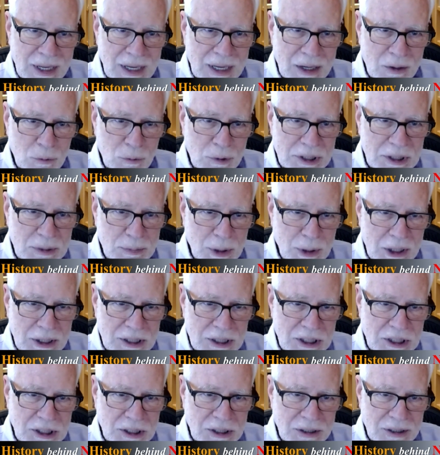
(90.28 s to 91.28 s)
in
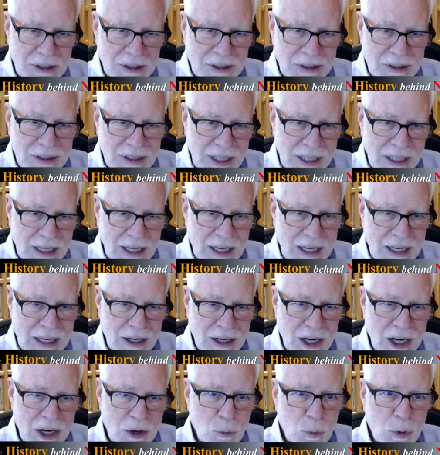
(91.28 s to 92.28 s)
response in
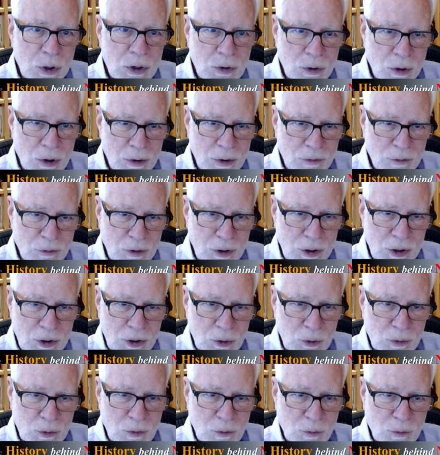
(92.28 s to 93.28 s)
in, in return
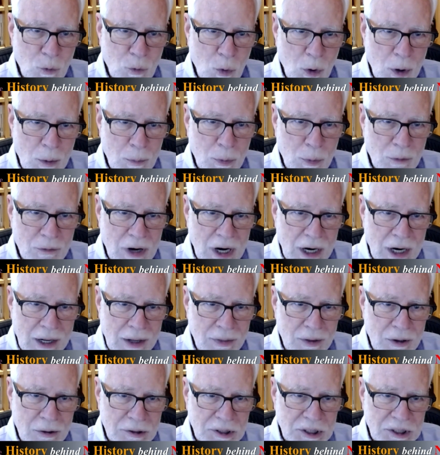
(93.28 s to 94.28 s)
to, for
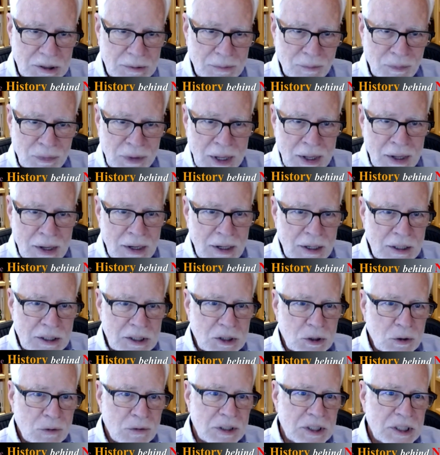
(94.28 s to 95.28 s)
providing those
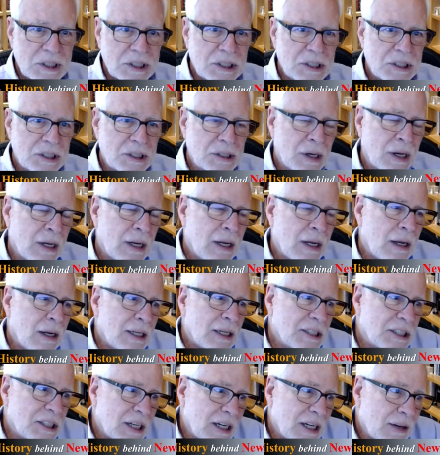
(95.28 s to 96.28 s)
services.
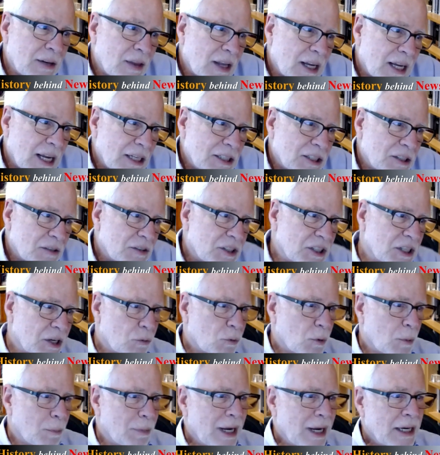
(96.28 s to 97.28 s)
In the case of
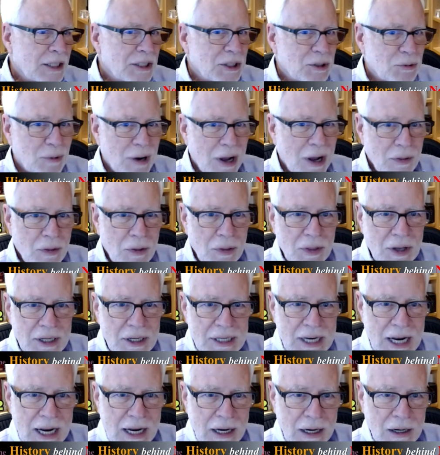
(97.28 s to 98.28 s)
central banks, rather than
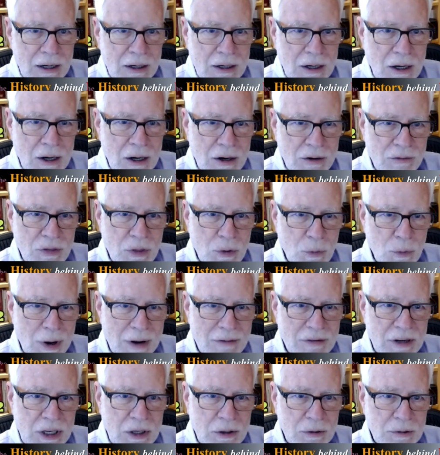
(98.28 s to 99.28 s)
taking a cut of the
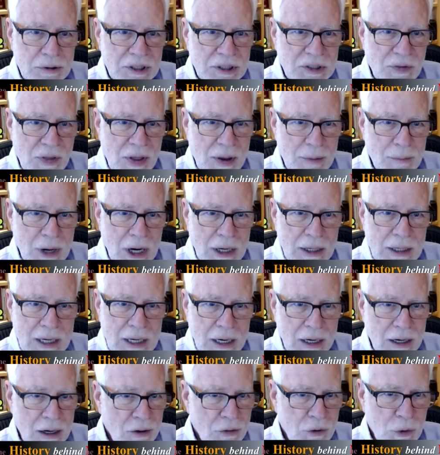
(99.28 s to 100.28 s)
revenues, they might
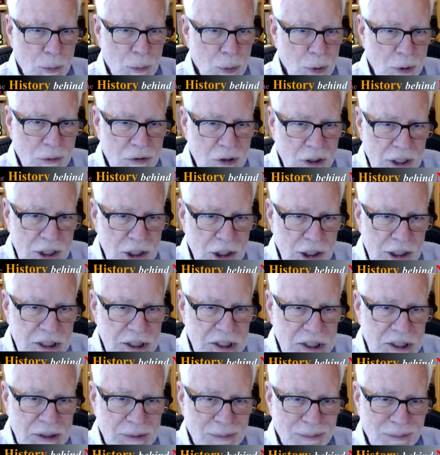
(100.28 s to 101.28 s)
get other
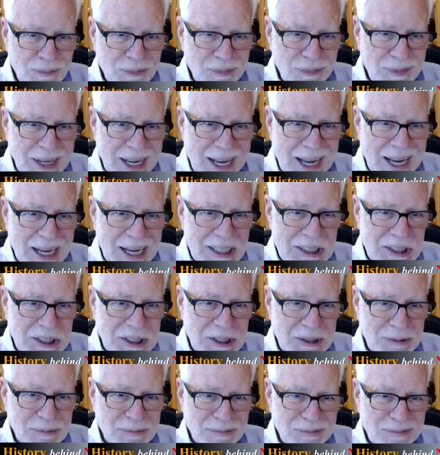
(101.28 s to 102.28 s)
privileges
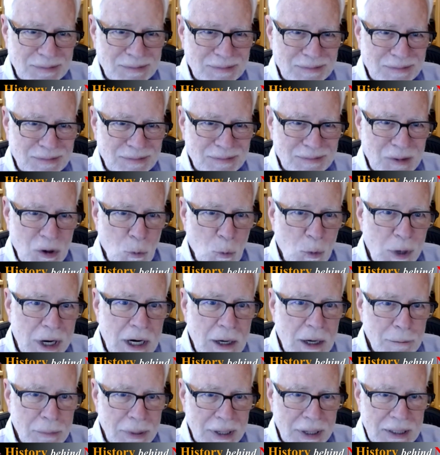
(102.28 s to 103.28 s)
as
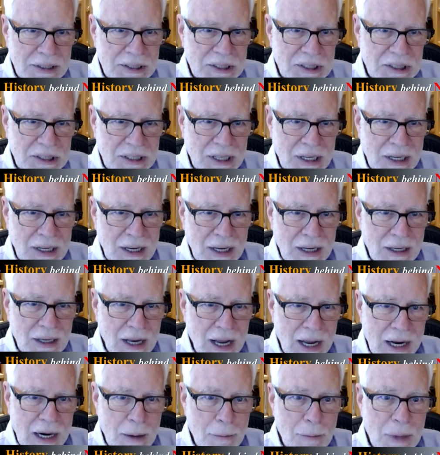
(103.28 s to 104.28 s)
recompense,
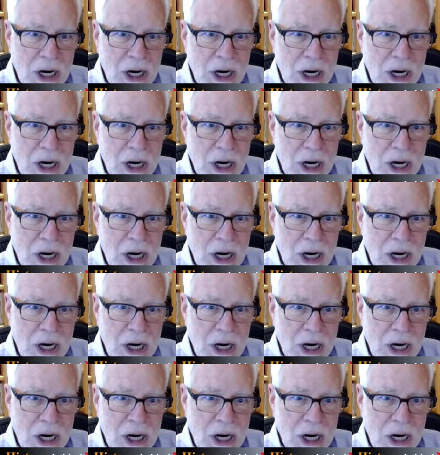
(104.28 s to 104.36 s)
like yeah.